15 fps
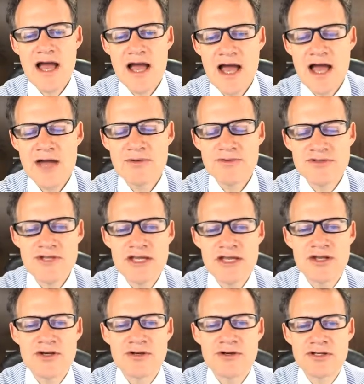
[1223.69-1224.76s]
I would
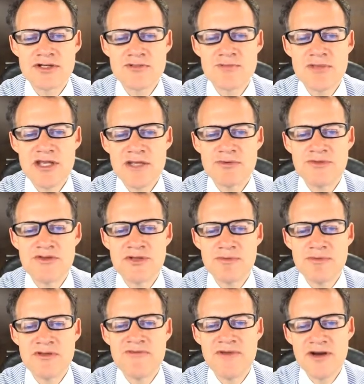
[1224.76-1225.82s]
encourage people to
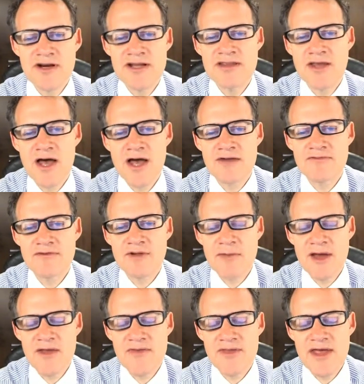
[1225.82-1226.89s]
be very thoughtful
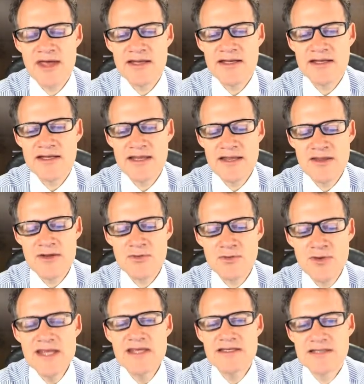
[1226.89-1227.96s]
about that. And the
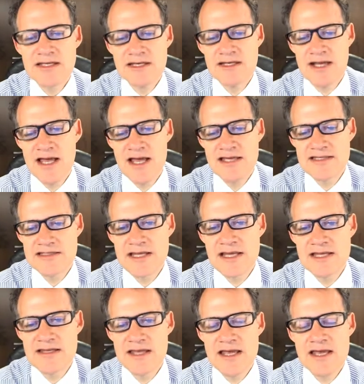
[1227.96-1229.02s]
reason I
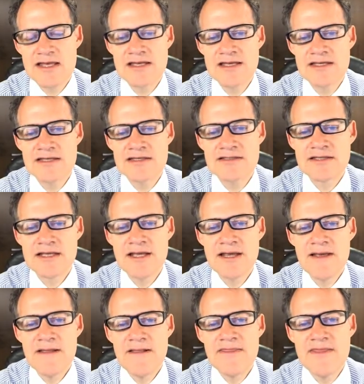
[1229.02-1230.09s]
say that is
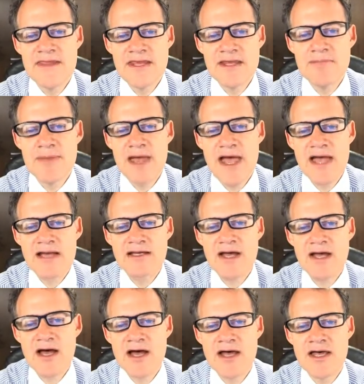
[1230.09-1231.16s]
the impact
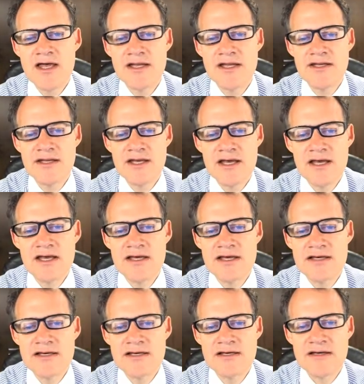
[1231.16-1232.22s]
on
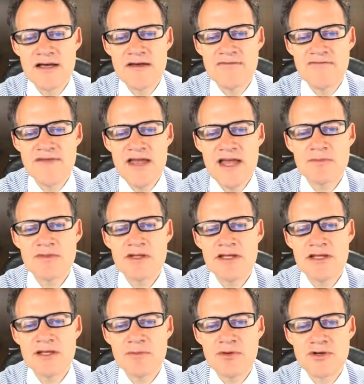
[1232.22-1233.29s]
a family
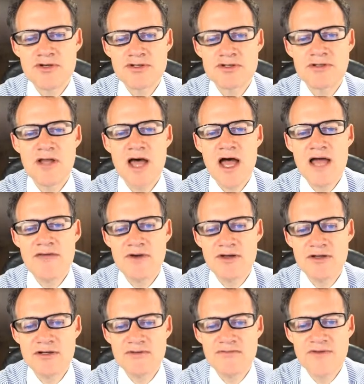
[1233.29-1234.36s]
and a personal life
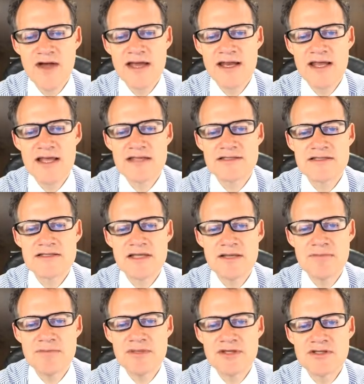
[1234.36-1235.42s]
on your finances
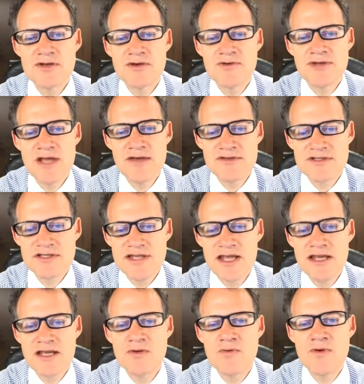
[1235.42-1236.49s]
can be so
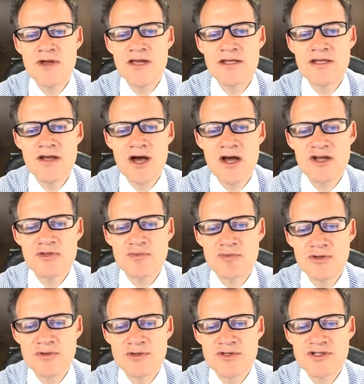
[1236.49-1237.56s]
devastating when
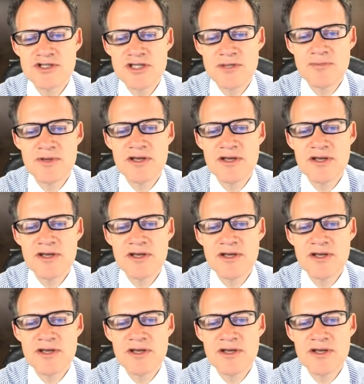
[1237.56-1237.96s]
entrepreneurship